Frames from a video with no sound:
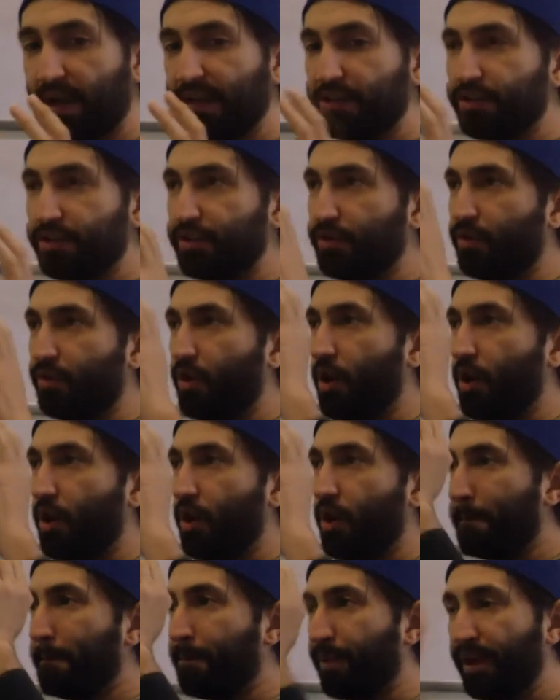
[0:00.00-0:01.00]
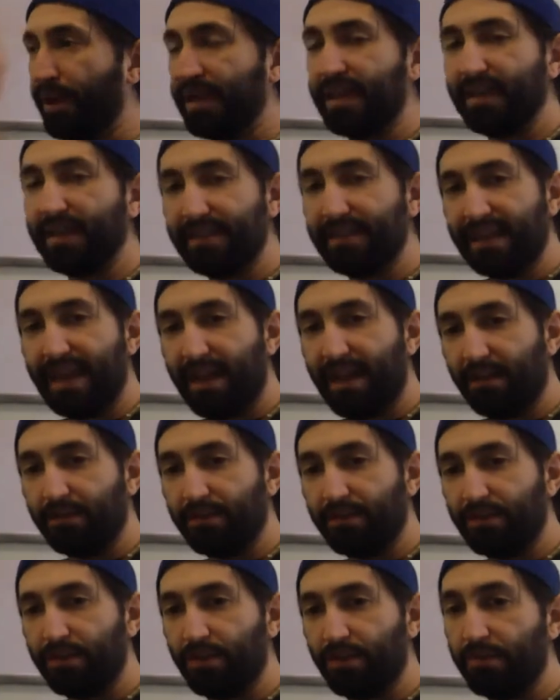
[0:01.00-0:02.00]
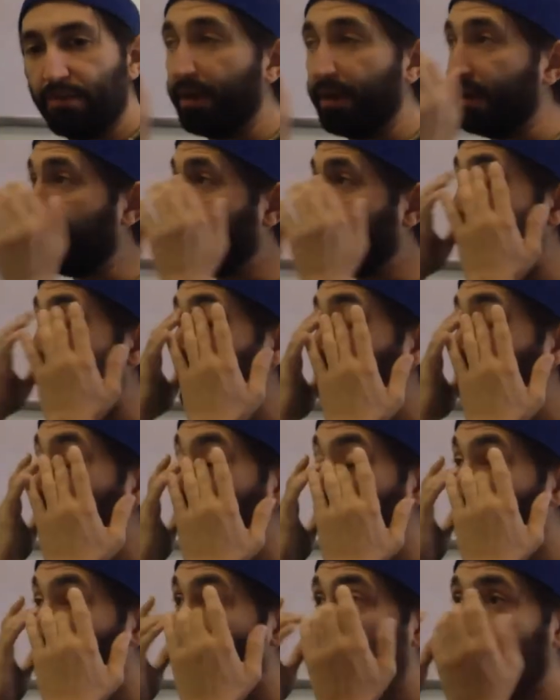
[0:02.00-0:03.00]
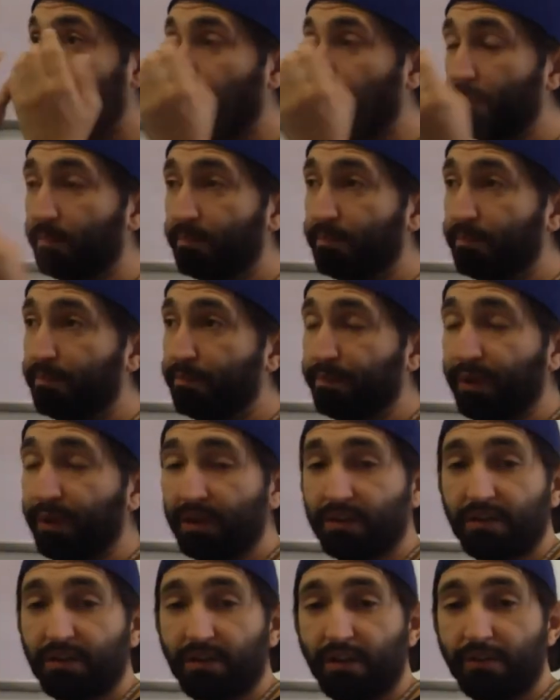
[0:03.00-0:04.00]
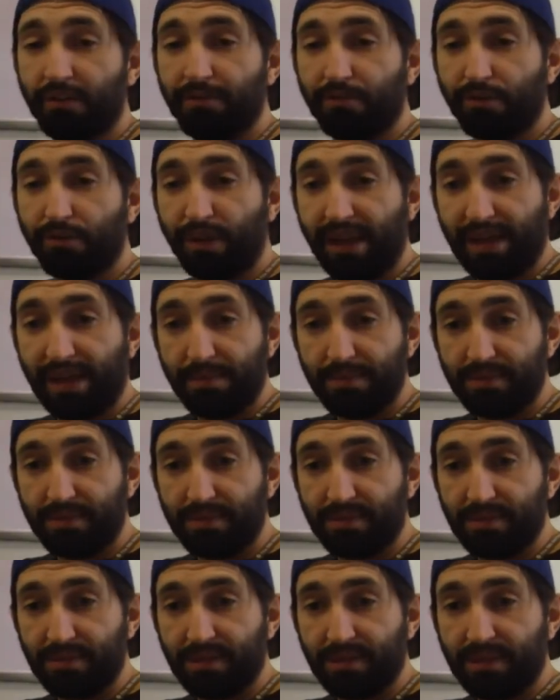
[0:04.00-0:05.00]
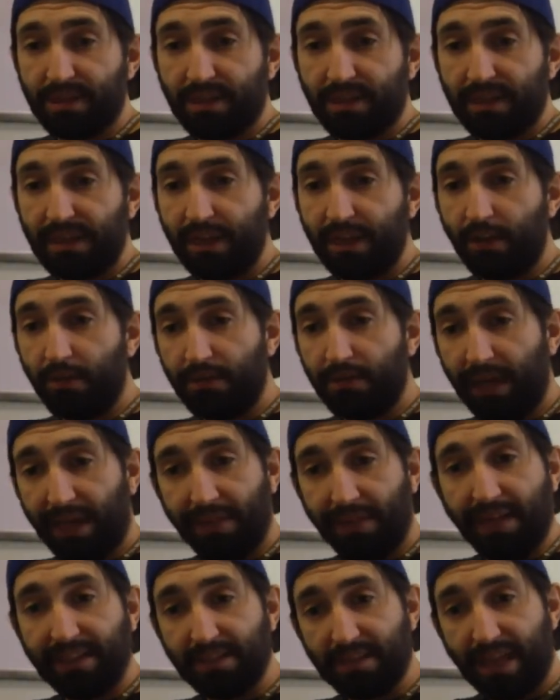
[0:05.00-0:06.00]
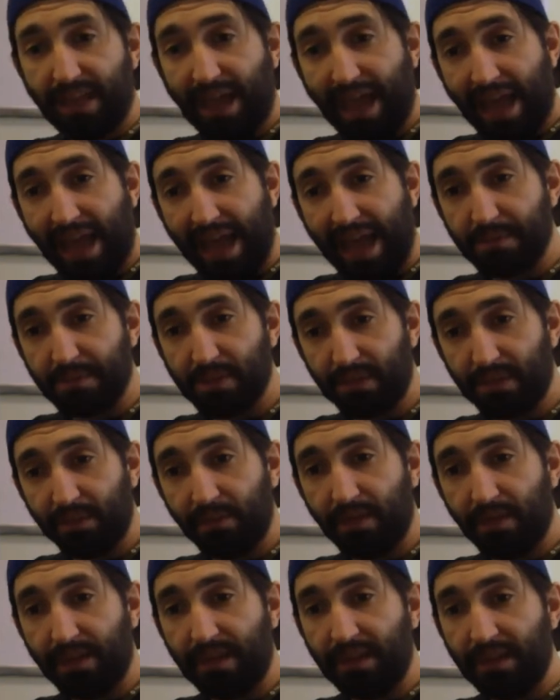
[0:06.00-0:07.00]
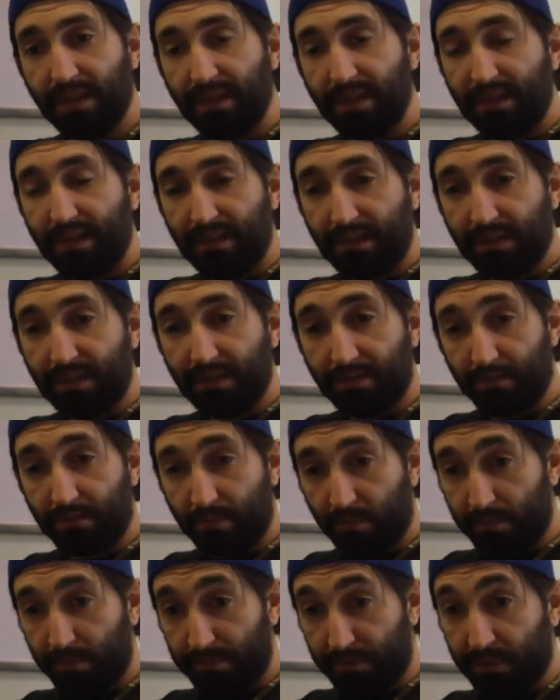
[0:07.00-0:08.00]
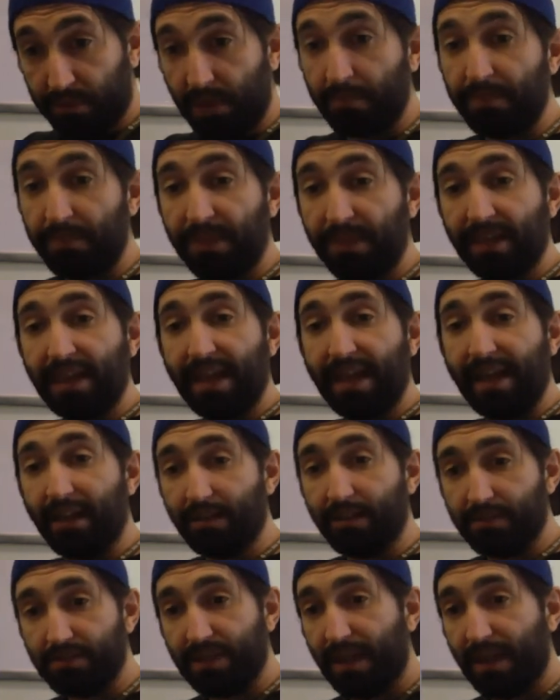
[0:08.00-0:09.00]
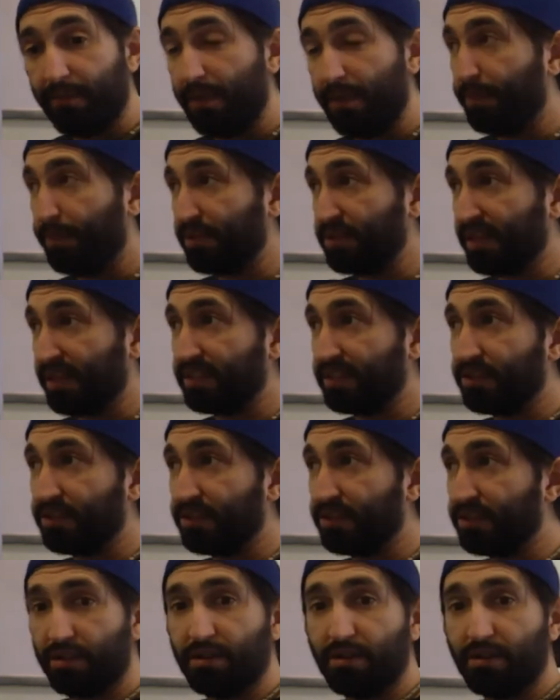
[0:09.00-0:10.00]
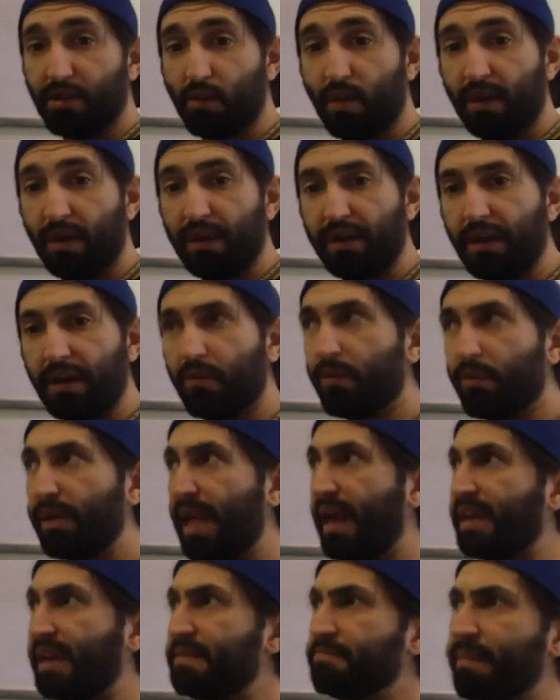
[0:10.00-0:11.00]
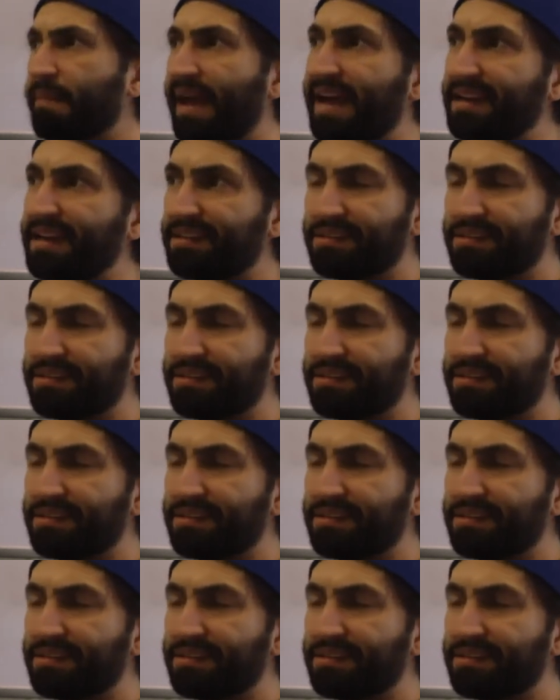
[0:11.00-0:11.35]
to break it down to, but not to a whole bundle of grapes. You know, that's absolutely something else. That represents a certain quantity. Are we adding mass?